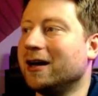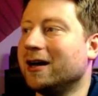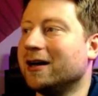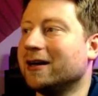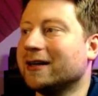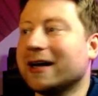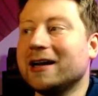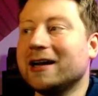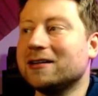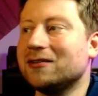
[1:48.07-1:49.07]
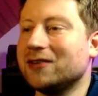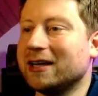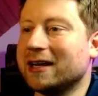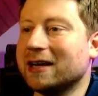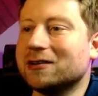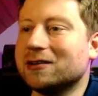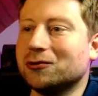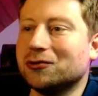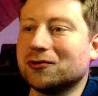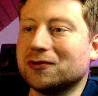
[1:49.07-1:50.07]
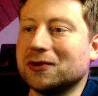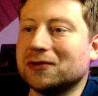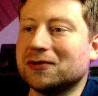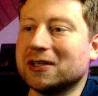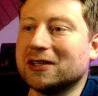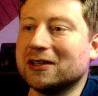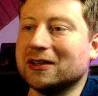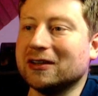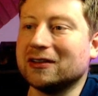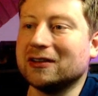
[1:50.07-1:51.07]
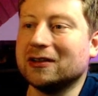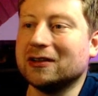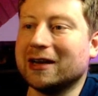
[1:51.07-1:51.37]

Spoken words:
A relatively elegant solution, in my opinion,